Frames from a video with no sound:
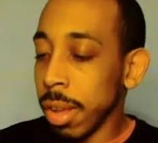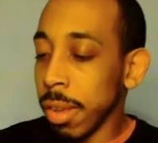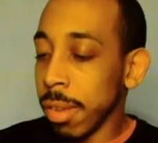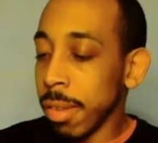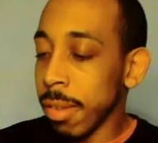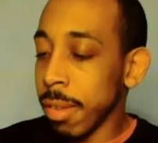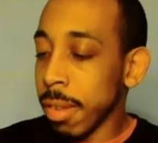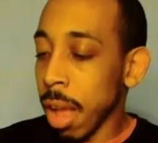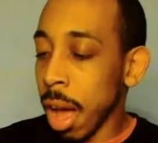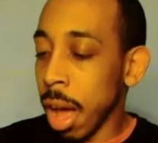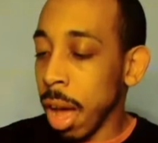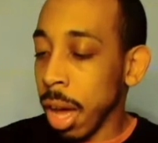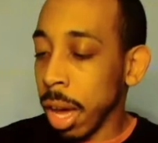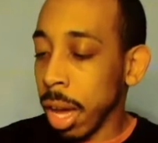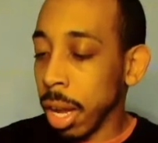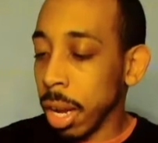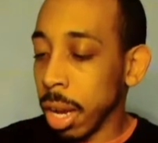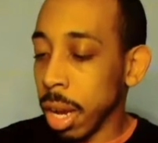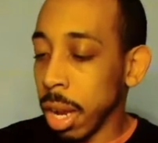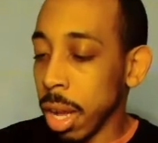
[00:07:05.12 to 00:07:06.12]

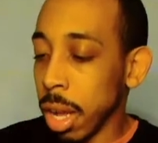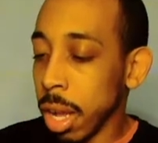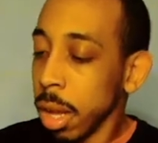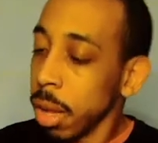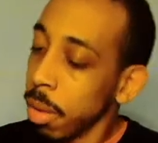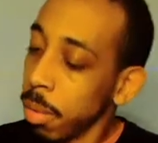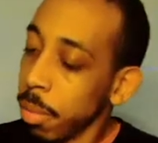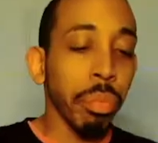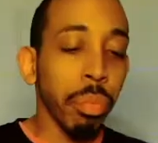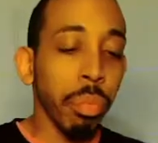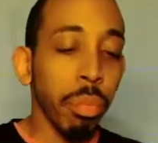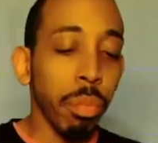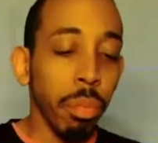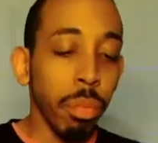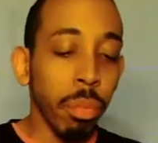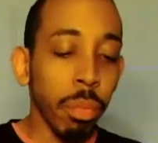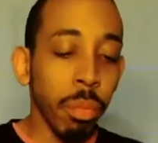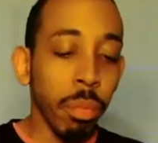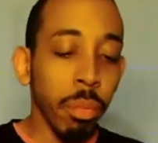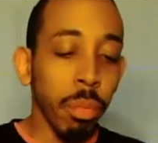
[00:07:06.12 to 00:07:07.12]
sign.
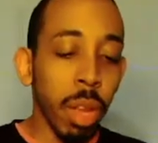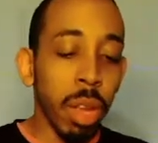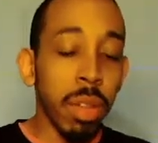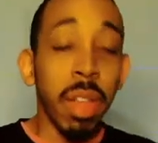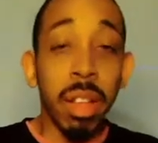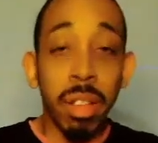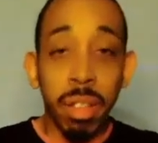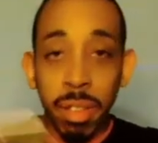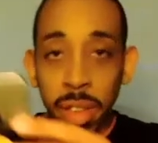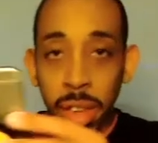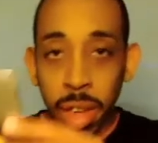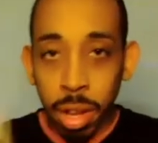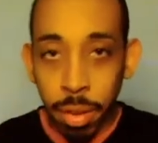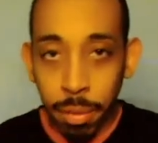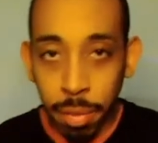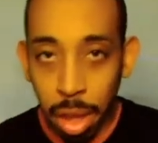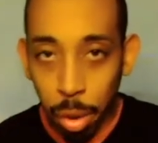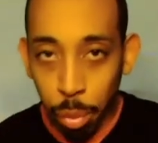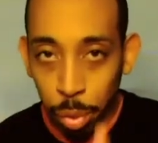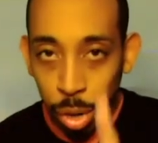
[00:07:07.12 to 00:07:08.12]
That's the end of
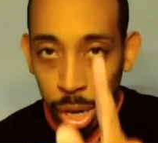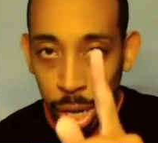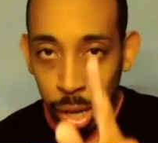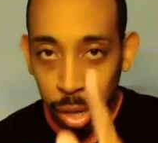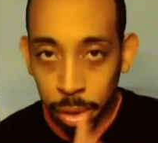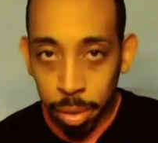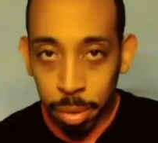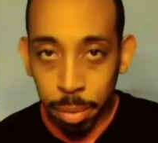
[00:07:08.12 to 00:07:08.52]
that reading.